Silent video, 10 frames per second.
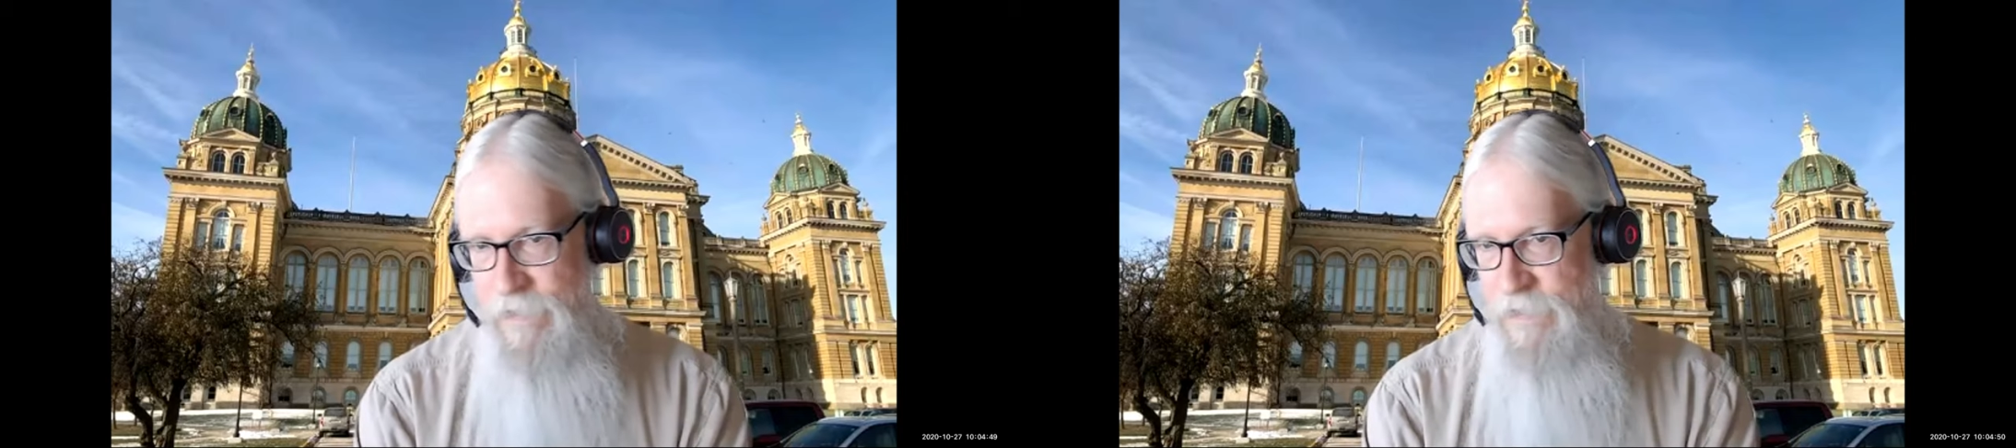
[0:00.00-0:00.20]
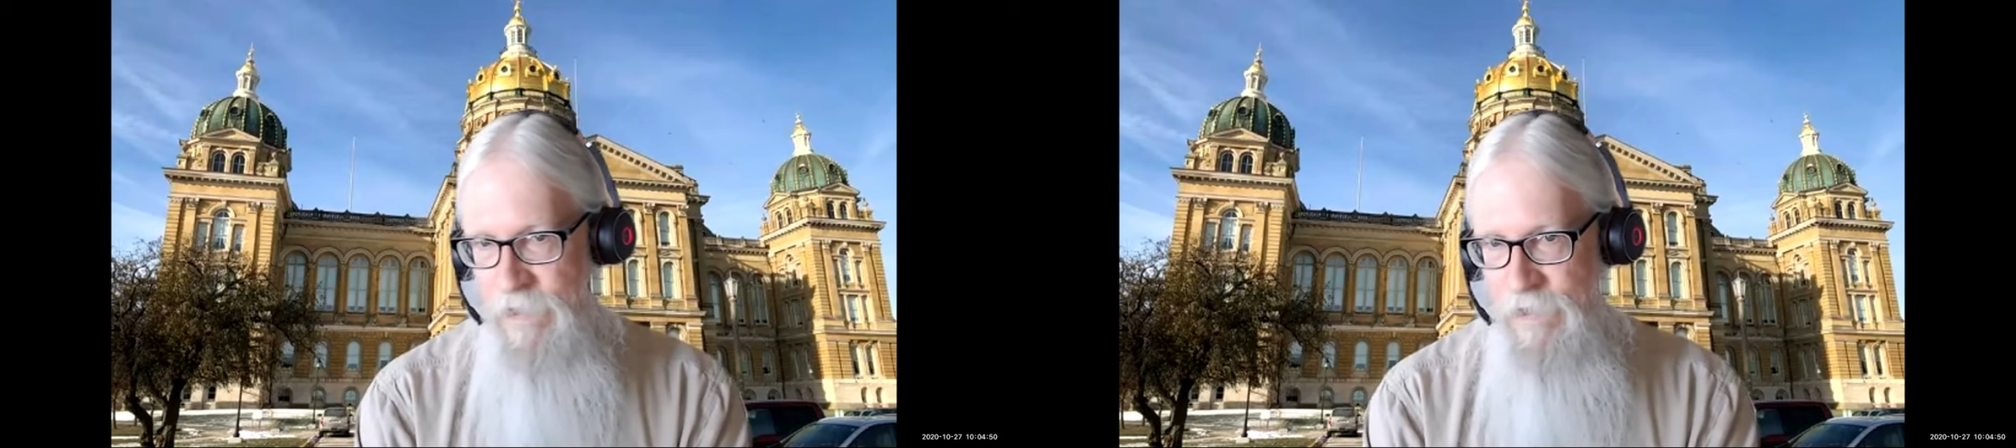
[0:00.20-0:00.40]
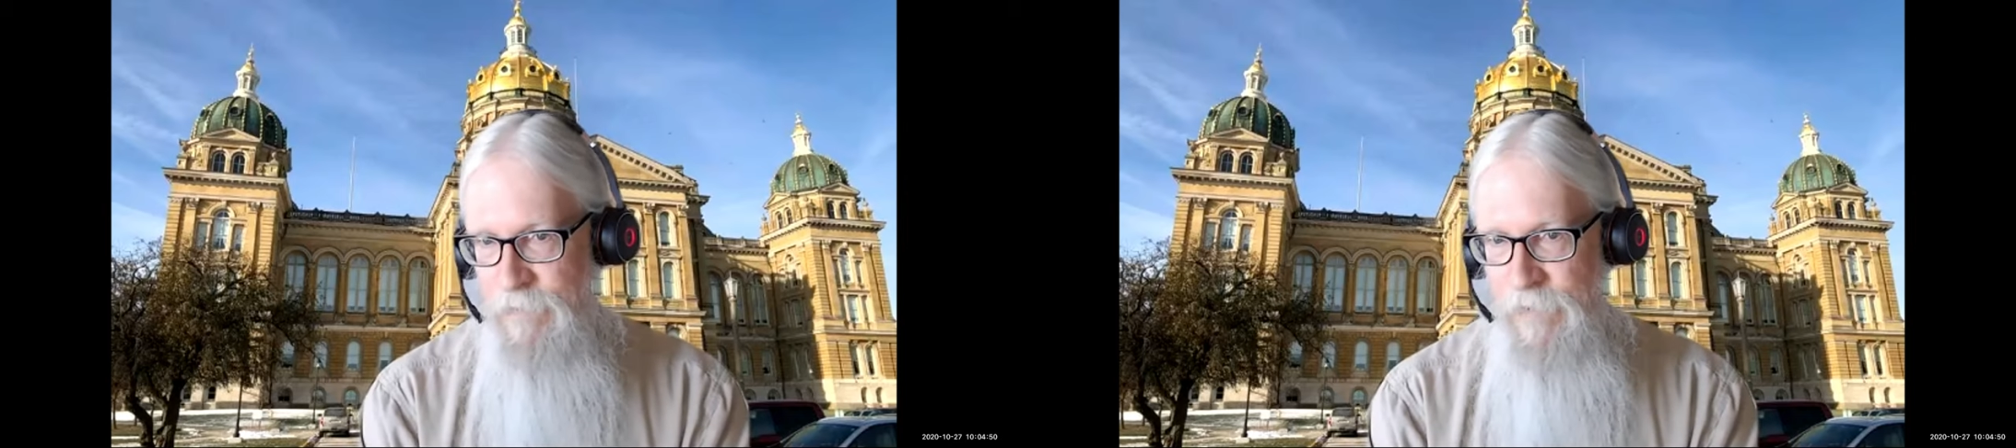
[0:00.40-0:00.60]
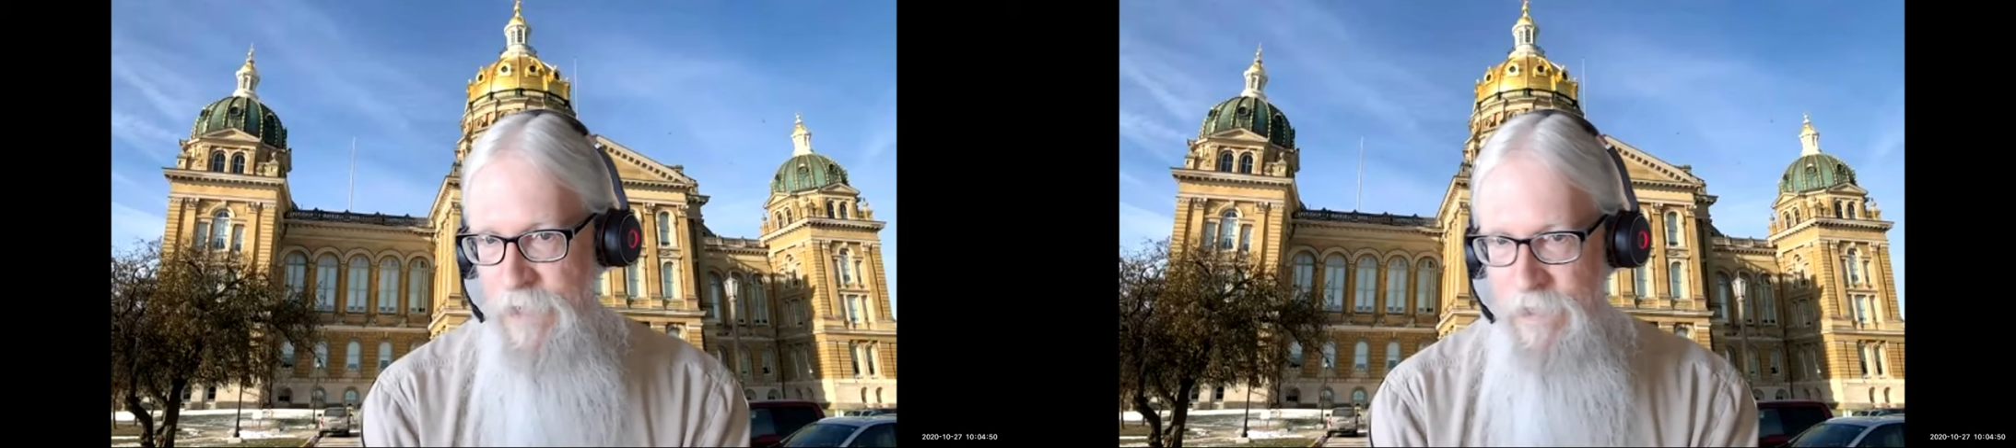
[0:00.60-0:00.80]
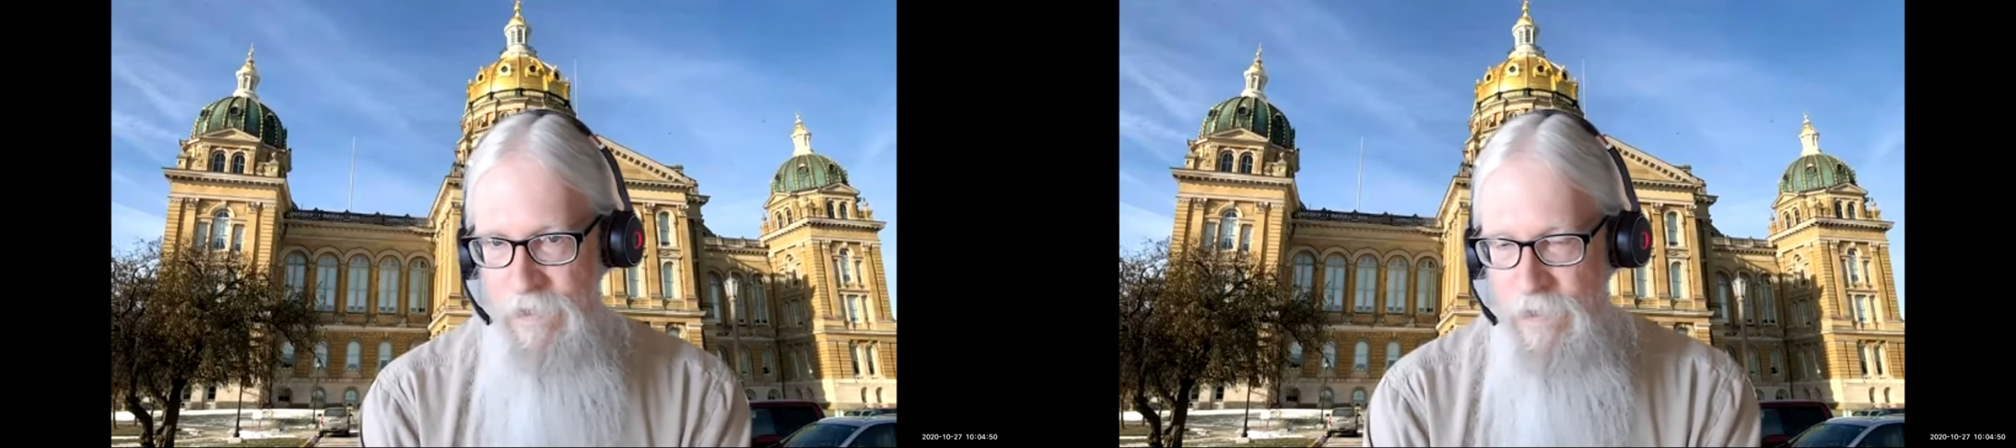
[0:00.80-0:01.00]
sounds
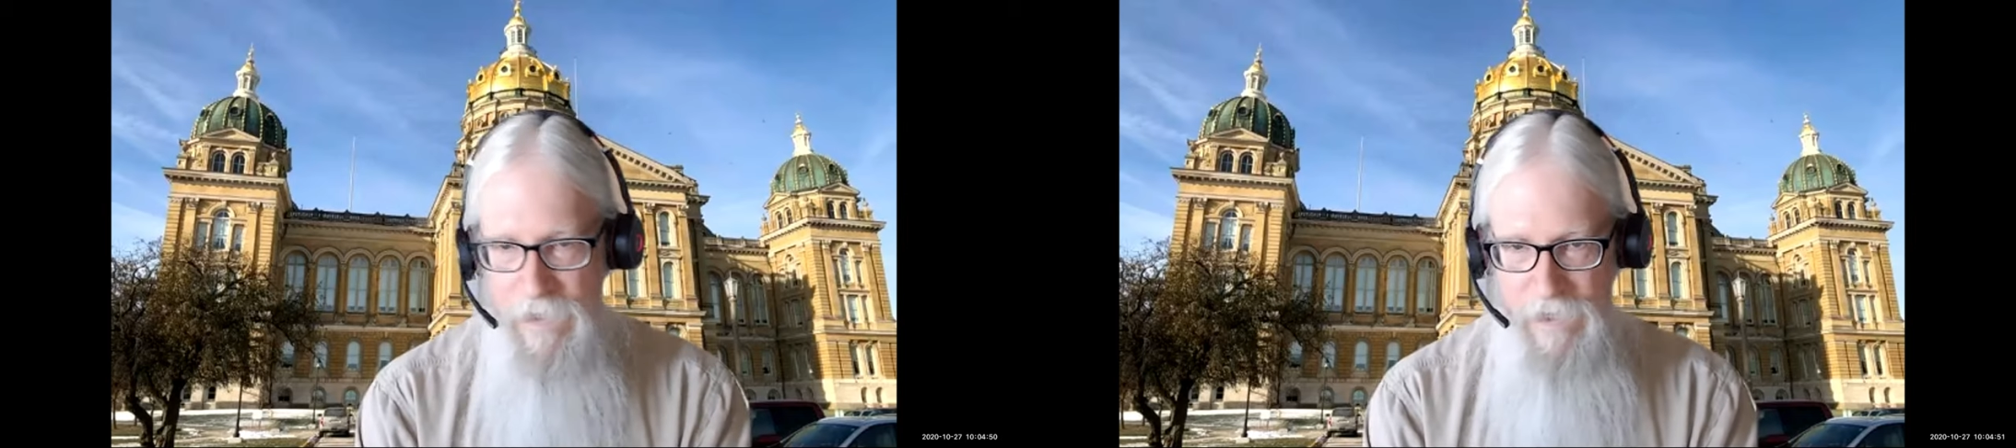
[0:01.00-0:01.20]
better.